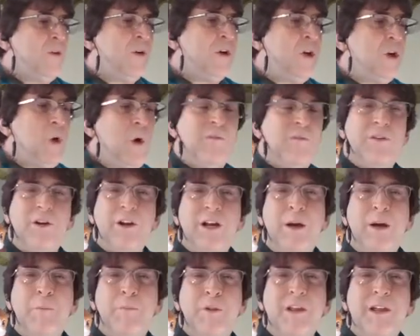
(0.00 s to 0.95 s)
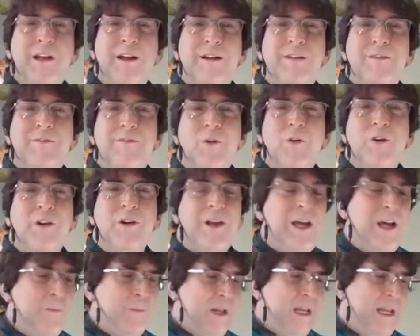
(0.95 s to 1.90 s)
So I'm going to go over a couple of
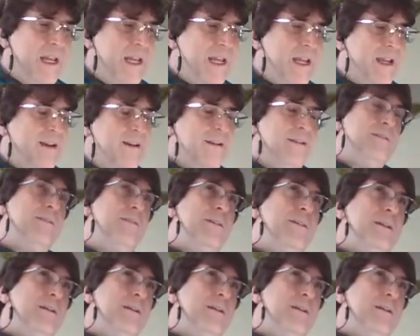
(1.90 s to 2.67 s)
origami